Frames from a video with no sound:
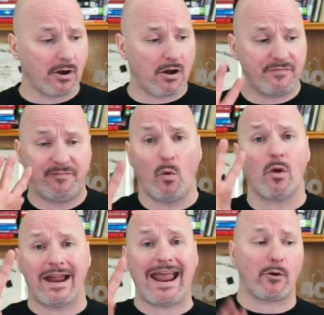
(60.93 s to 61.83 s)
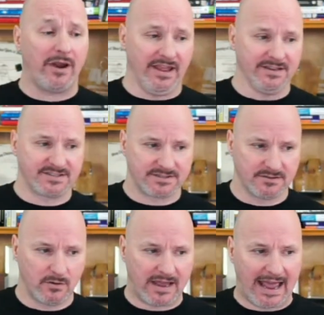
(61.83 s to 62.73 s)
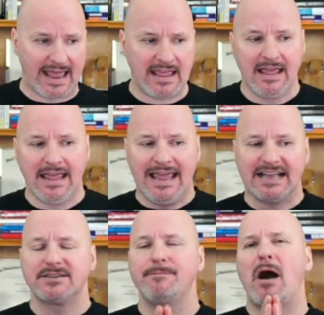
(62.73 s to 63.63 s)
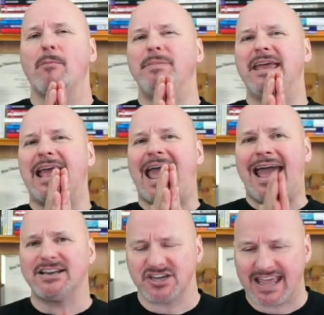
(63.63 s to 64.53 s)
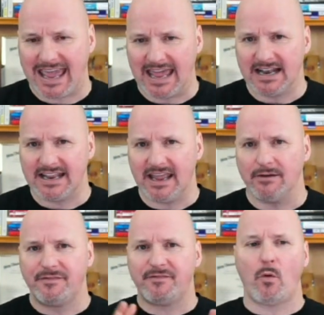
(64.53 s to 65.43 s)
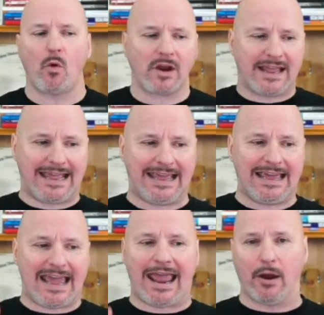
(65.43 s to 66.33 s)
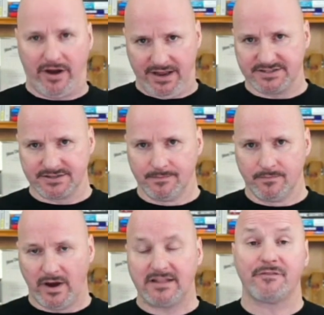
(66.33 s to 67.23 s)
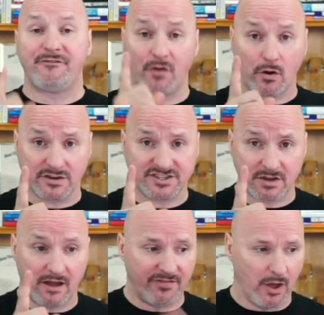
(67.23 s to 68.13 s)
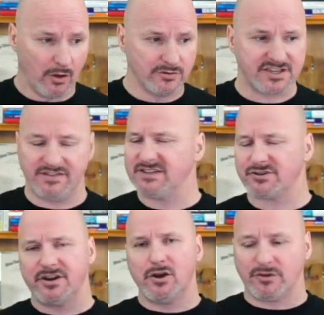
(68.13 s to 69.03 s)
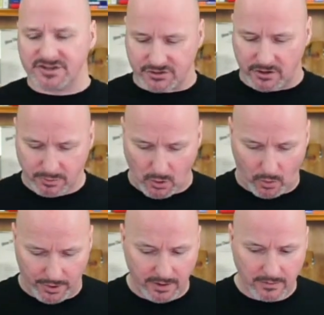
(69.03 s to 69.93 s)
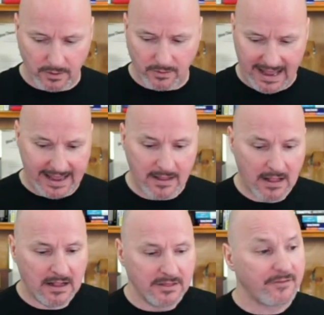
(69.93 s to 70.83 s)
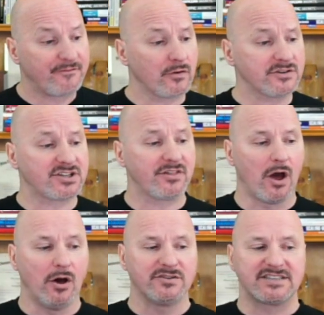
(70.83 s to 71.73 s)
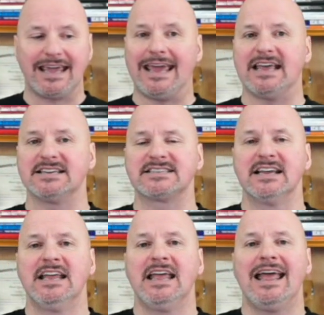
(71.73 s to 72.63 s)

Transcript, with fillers: there are four areas, okay? It's about being educated in four key areas, right? The first of those, and these are in no discernible order, okay? The first of those is